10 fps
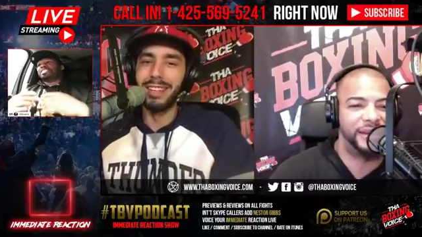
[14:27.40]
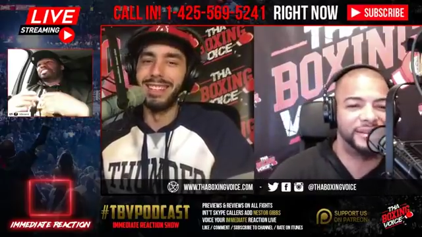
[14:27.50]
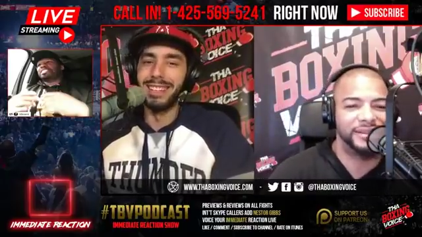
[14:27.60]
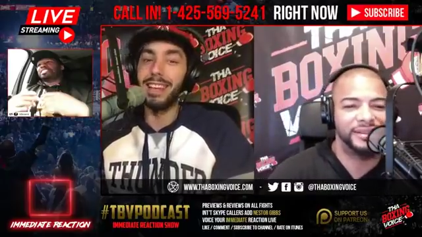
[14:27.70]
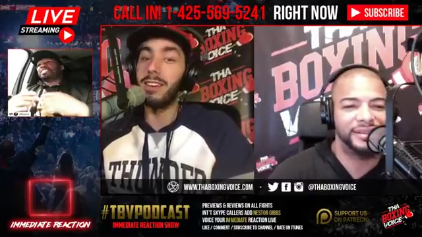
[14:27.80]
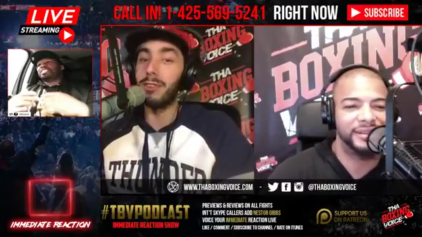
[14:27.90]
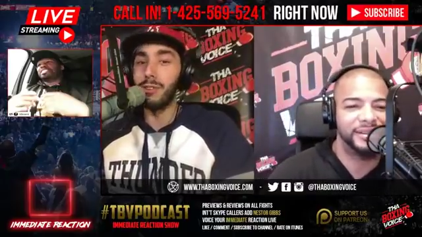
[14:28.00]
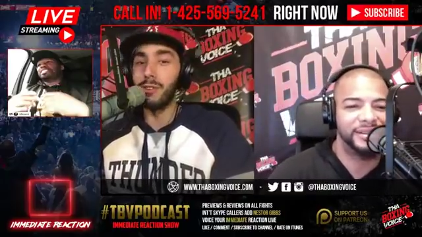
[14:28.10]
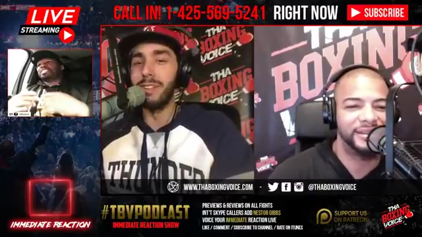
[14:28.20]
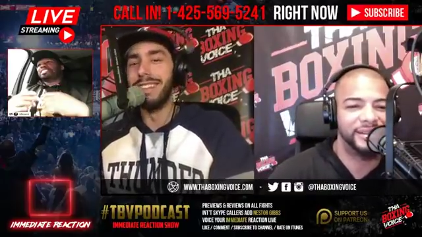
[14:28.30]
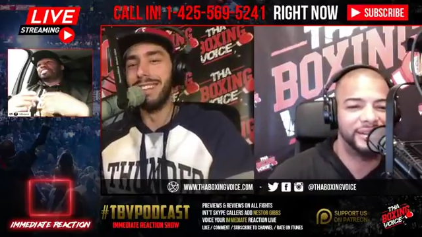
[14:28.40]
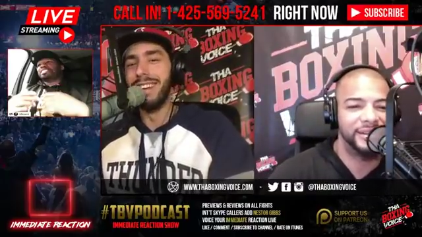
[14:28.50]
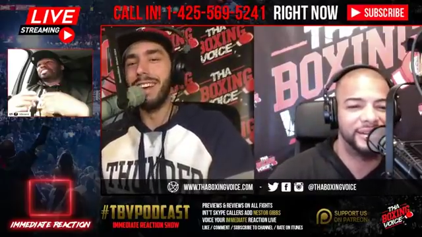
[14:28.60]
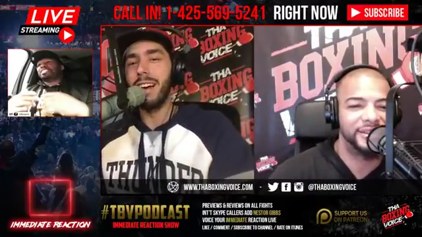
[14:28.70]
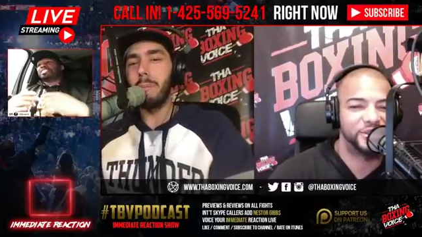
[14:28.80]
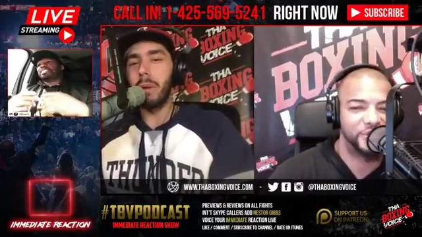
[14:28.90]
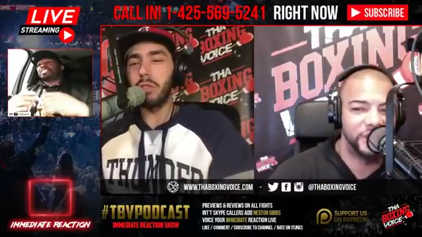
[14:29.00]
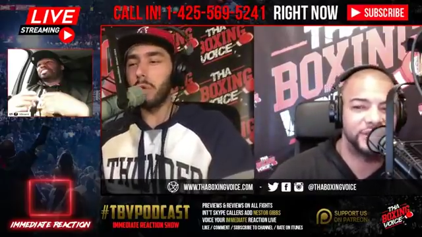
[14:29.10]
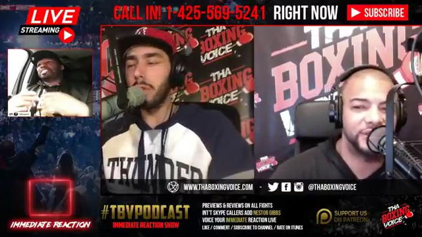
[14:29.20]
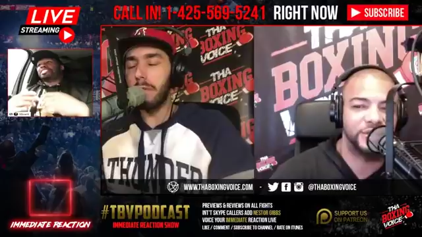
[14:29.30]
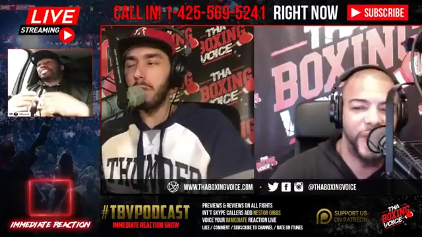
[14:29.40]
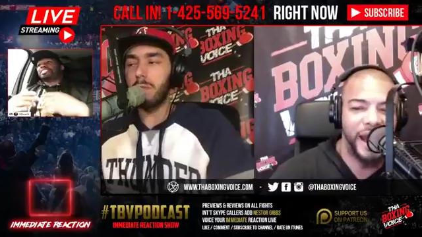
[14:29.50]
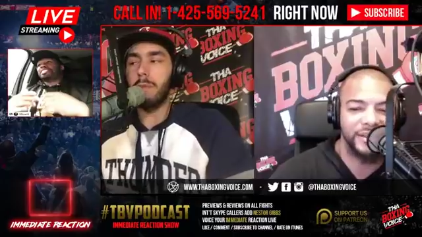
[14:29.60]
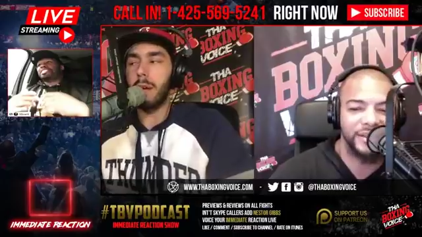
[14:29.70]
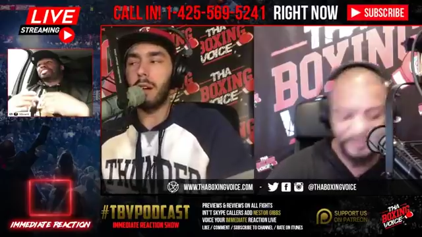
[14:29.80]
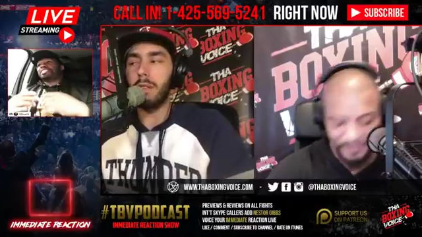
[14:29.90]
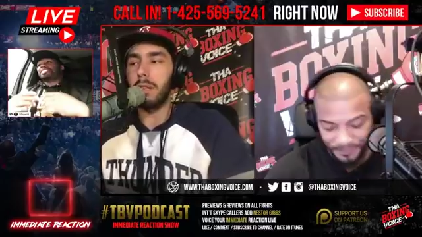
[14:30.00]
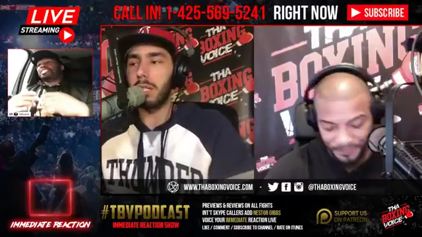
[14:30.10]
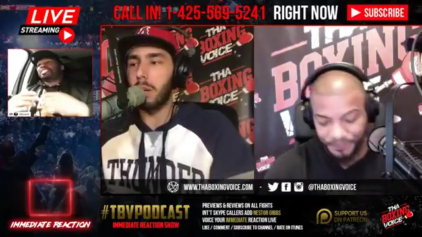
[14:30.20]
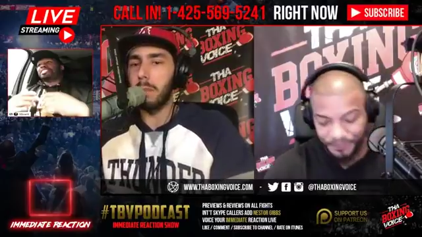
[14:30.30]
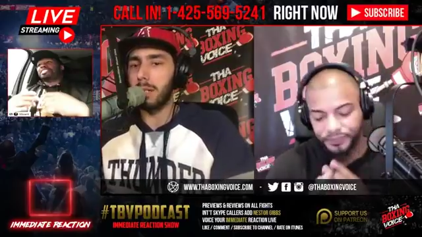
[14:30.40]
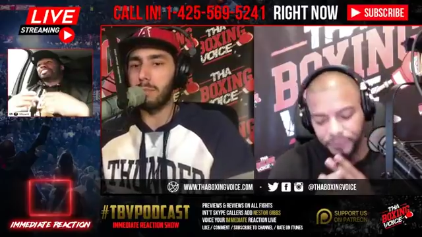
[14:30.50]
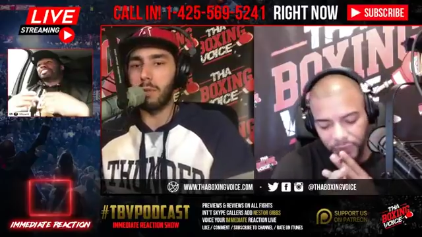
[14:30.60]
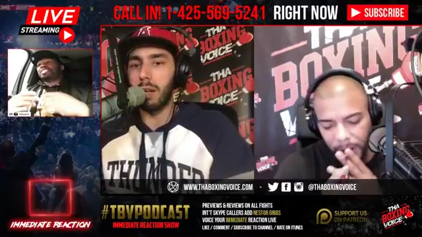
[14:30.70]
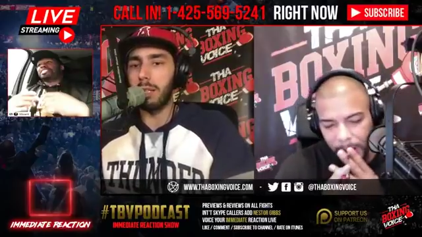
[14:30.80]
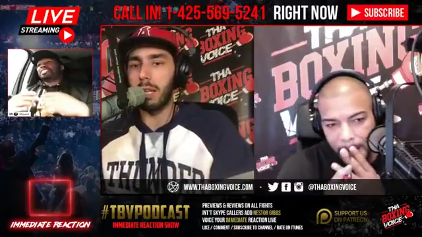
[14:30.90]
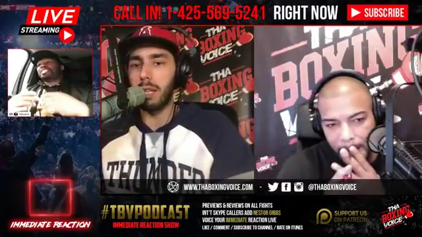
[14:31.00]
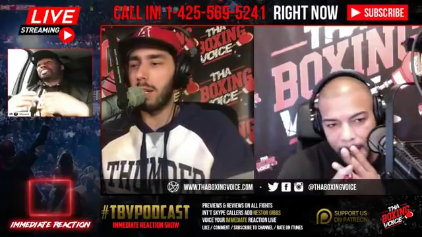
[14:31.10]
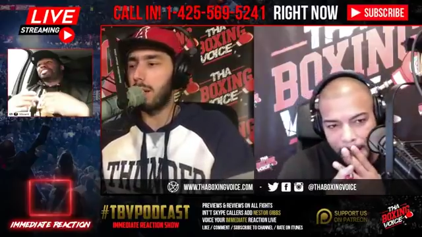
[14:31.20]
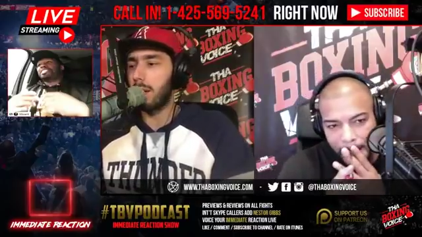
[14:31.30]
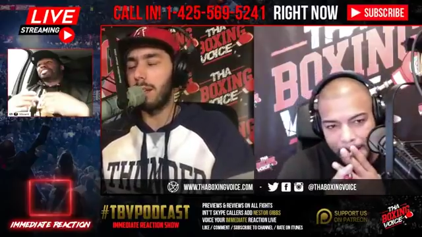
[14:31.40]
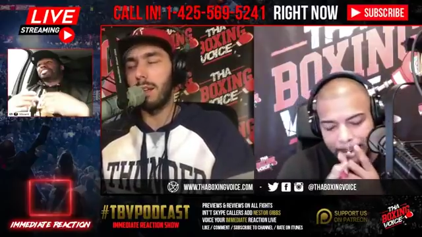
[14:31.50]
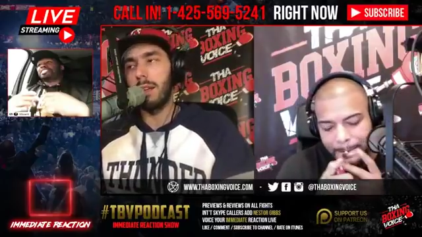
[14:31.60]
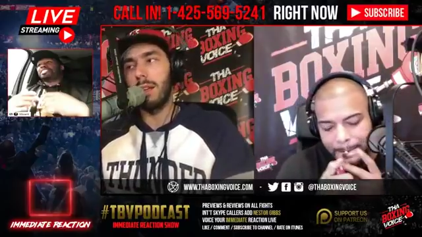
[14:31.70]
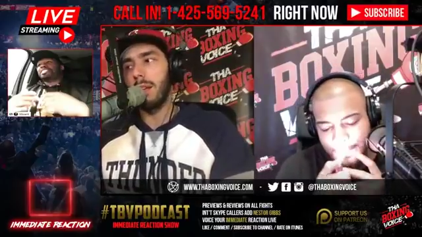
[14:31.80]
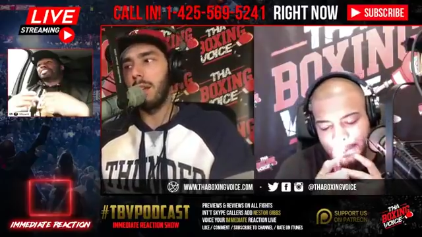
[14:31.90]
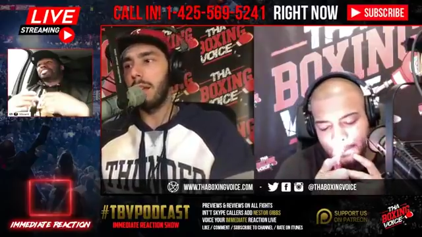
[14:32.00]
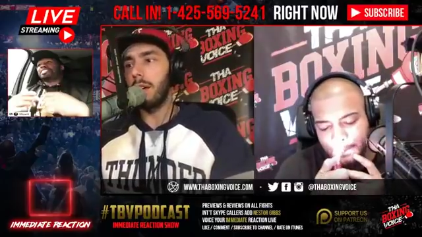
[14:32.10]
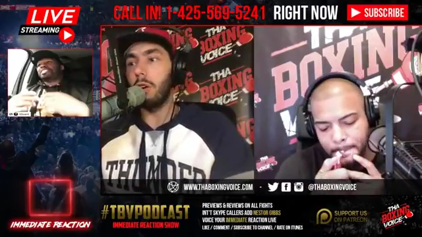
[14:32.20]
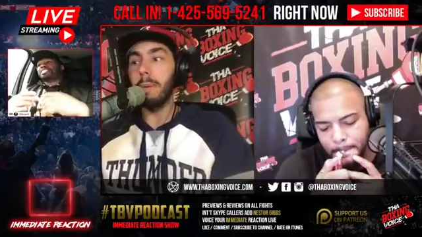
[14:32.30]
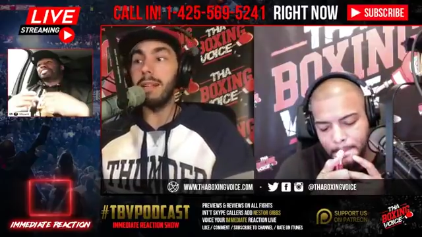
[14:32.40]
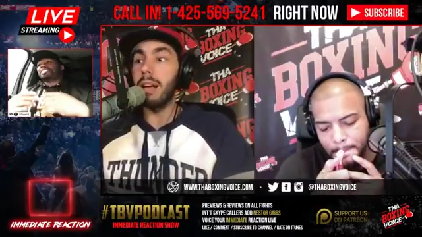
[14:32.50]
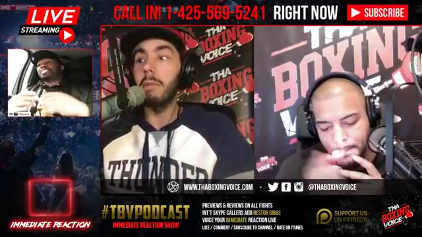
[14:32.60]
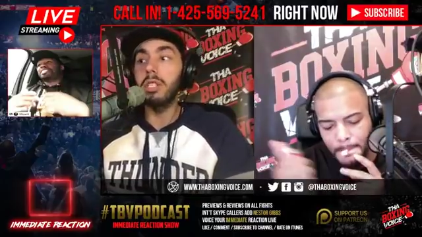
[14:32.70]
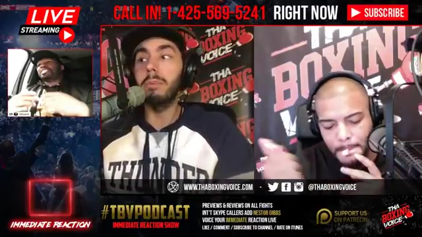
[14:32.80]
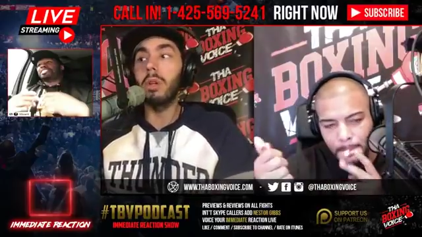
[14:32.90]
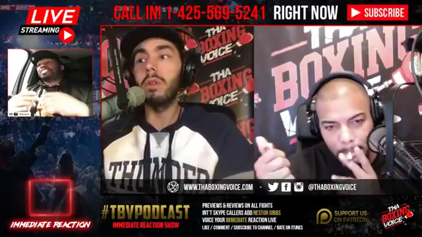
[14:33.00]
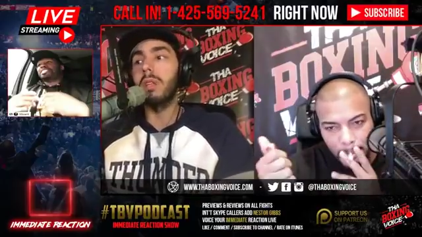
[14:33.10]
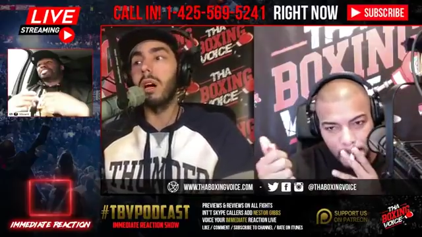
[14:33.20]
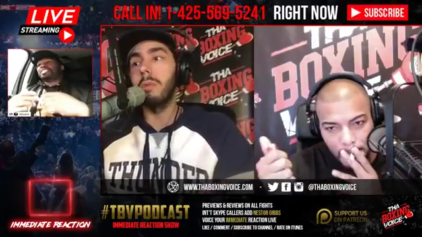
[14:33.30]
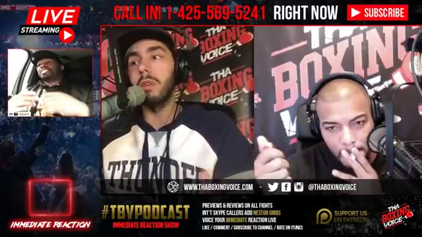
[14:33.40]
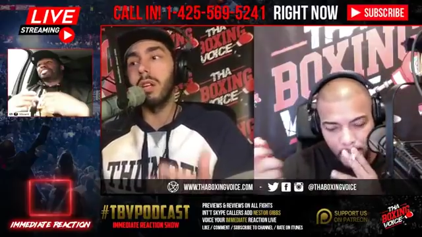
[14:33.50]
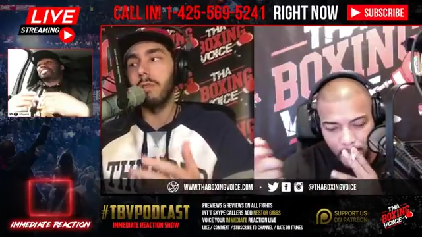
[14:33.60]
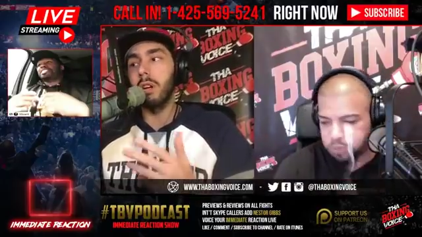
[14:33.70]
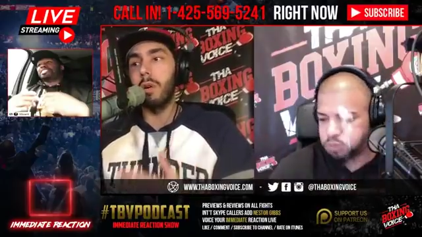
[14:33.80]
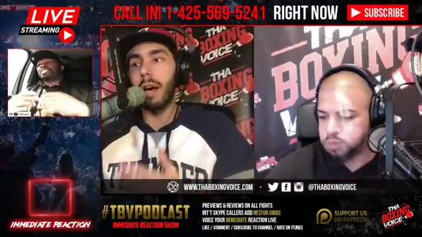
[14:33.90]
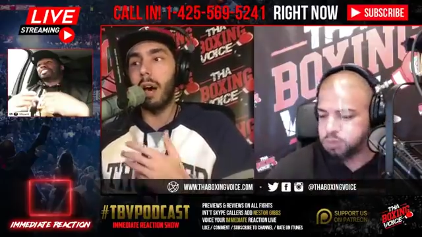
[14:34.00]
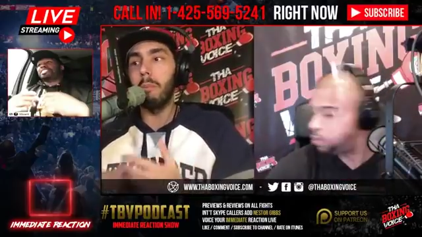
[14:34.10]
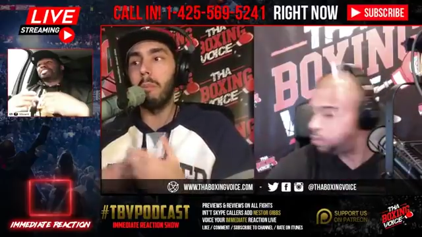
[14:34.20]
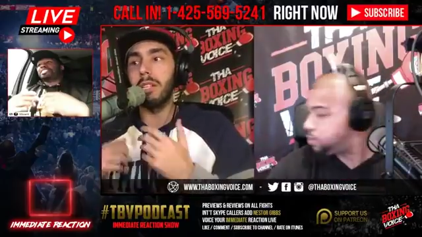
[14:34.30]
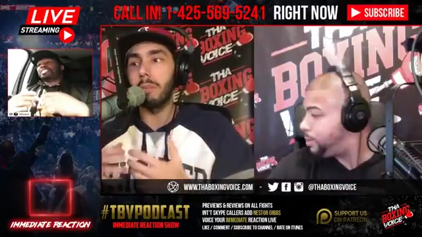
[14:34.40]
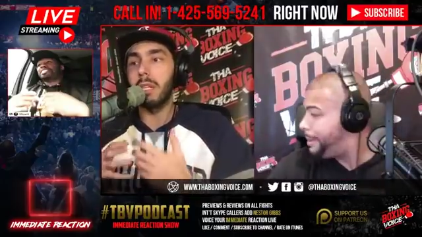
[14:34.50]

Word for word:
Speaker 1: Yeah, you do. But there's already videos being made on this, so I'm not surprised. And then it all depends how much it blows up. You never know how much something's